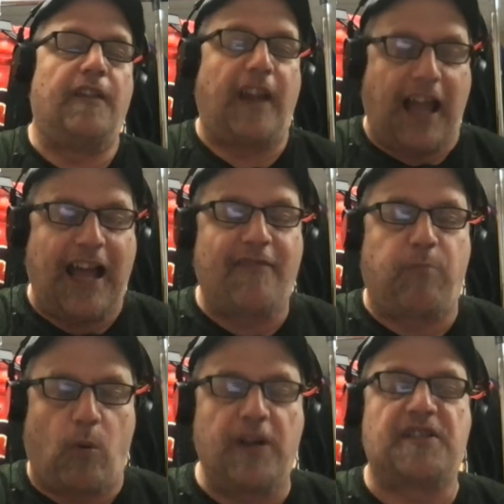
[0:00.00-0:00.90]
They have
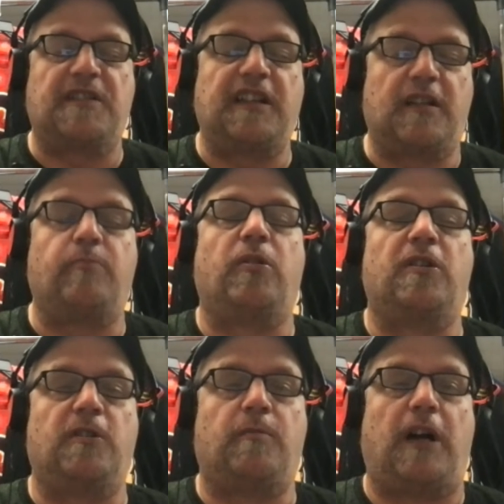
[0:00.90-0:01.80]
points that they can put
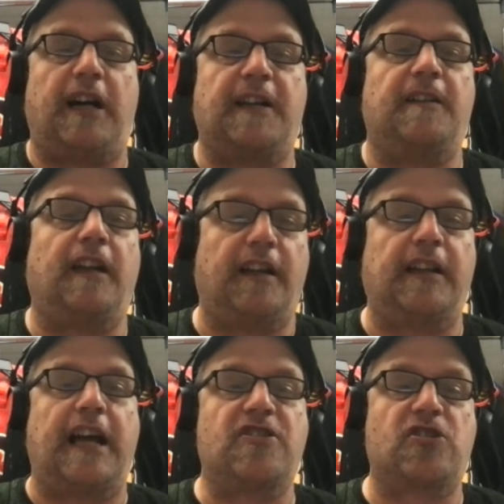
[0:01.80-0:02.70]
in their pocket,
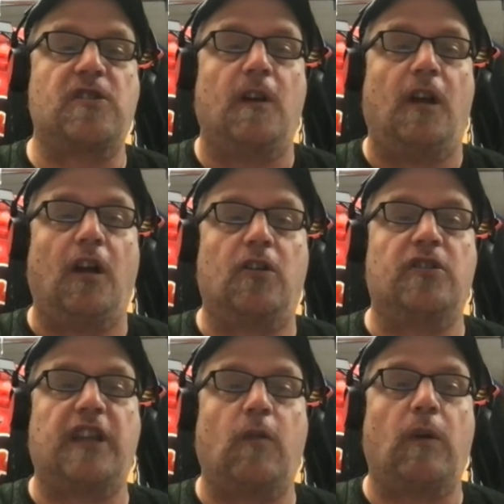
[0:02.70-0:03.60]
and that's a
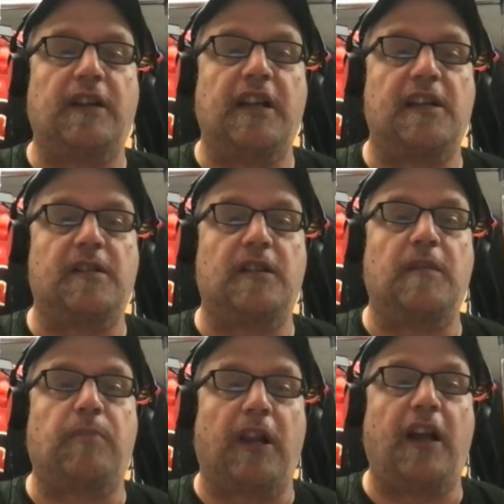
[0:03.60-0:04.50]
good thing when
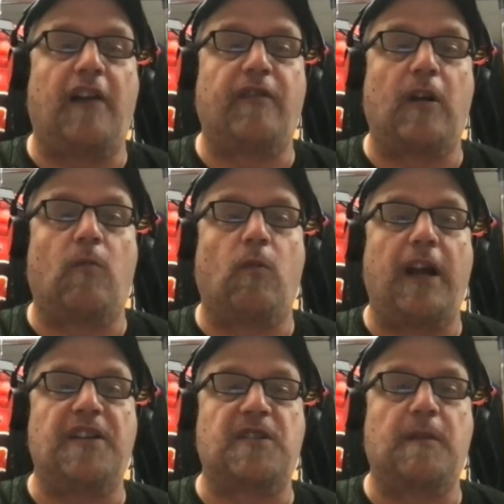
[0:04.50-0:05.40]
the playoff race